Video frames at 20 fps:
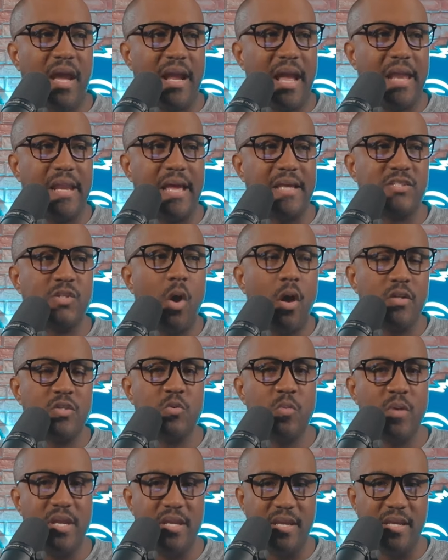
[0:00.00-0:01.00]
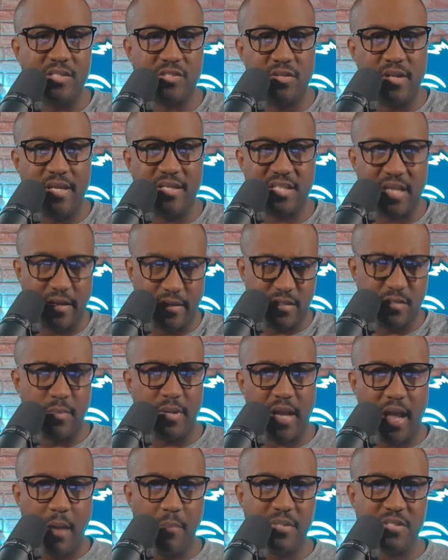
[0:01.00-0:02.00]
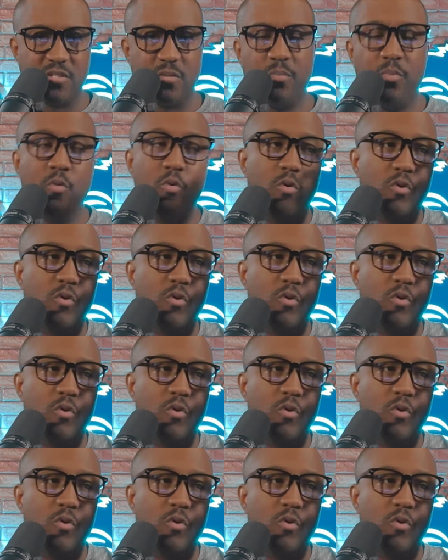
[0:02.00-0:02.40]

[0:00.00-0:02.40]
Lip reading: I saw a tweet yesterday. Shout out to my guy, Mr.